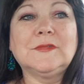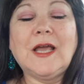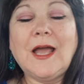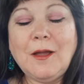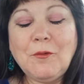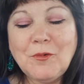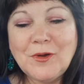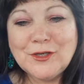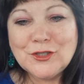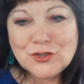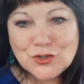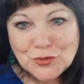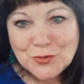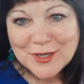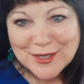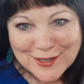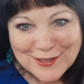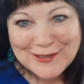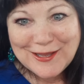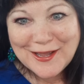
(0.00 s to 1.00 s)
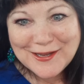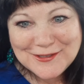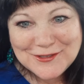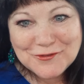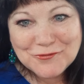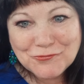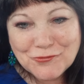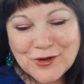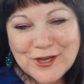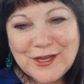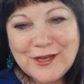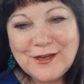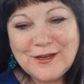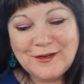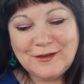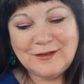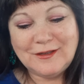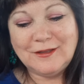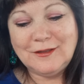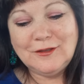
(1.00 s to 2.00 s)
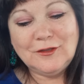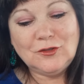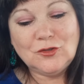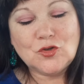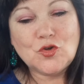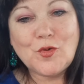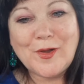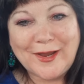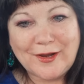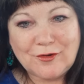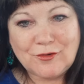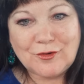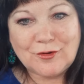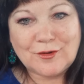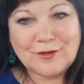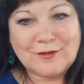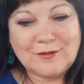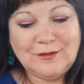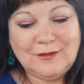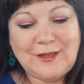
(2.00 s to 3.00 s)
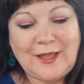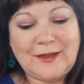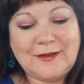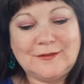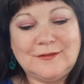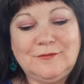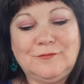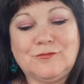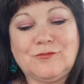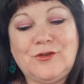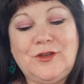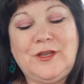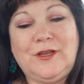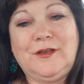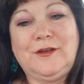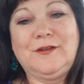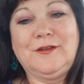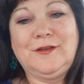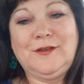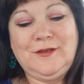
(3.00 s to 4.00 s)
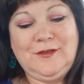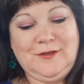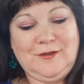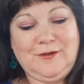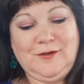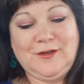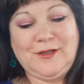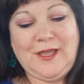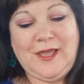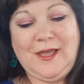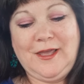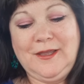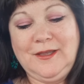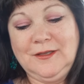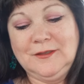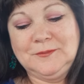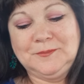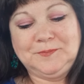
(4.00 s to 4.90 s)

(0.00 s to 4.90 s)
I want to do a collective read, a little quick collective read, okay?